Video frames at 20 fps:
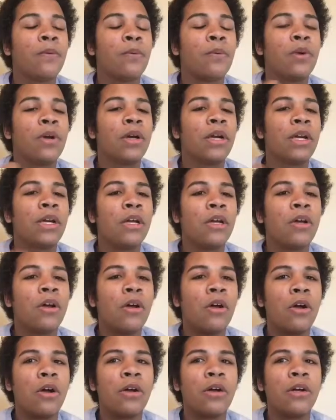We're gonna
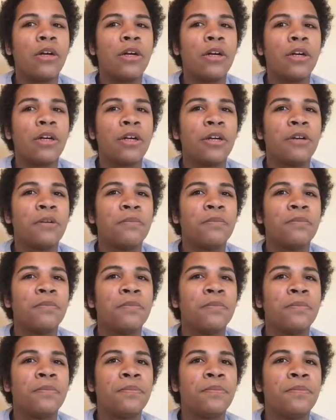call her
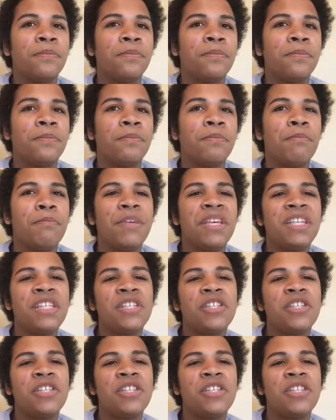Miss